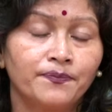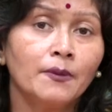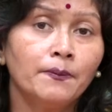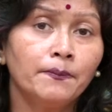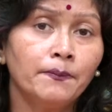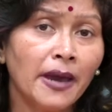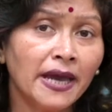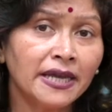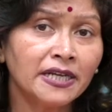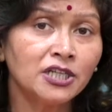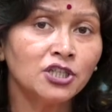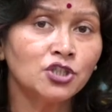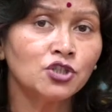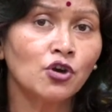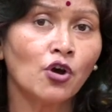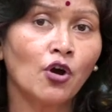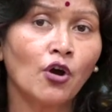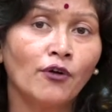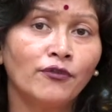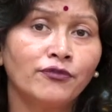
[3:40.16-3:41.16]
Merit
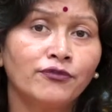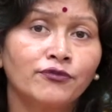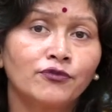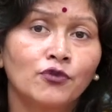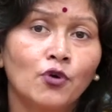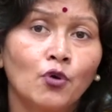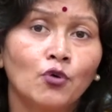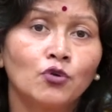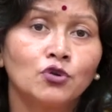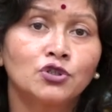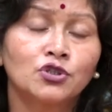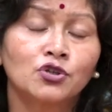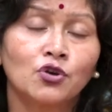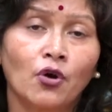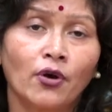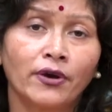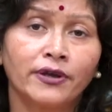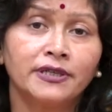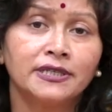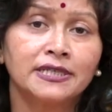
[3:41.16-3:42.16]
of gold
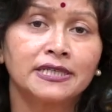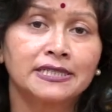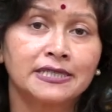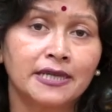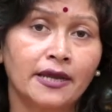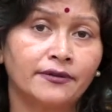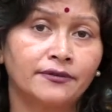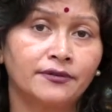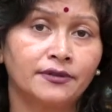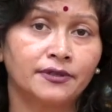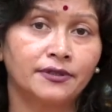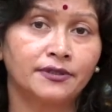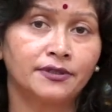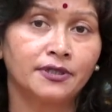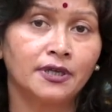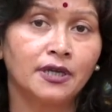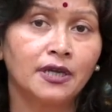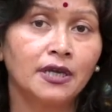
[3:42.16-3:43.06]
coin standard.